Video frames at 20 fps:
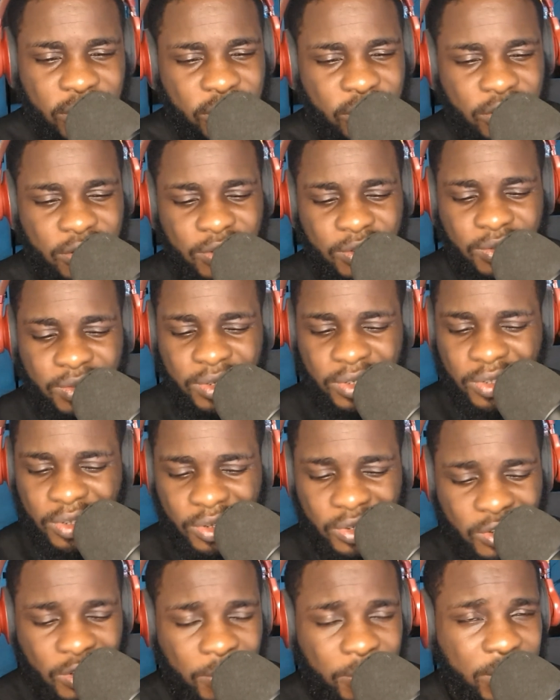It's
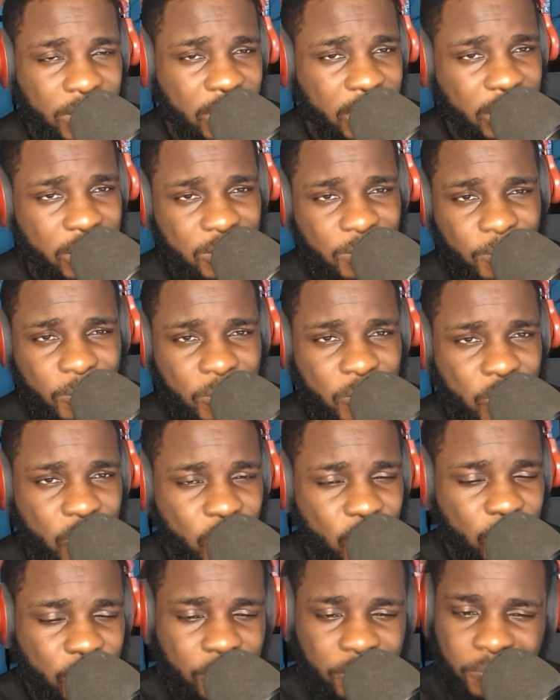not something that is supposed
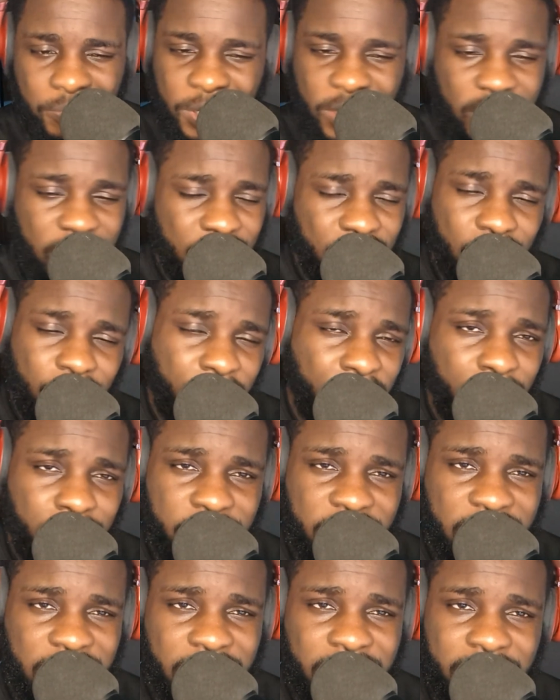to make it to
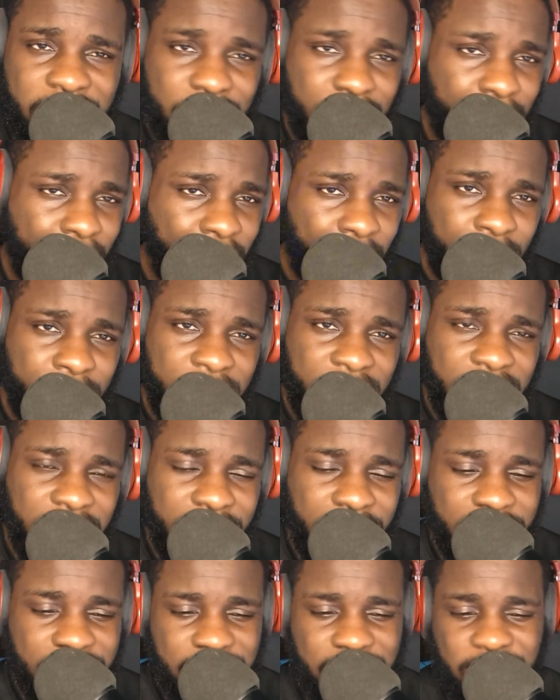public eye or public
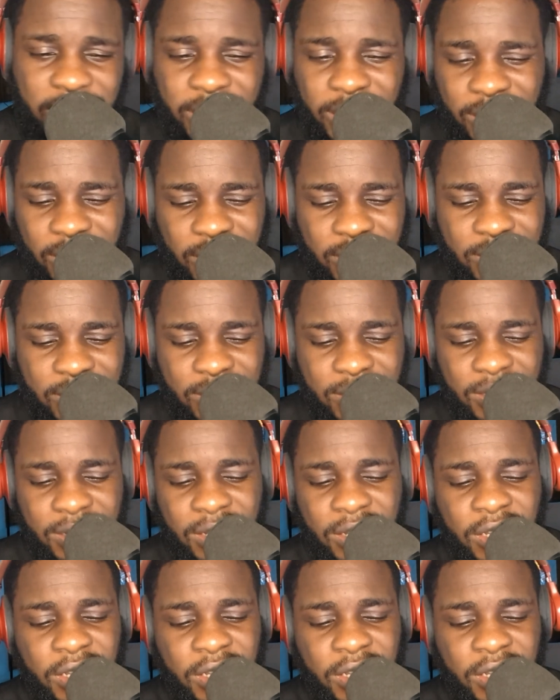lights like this.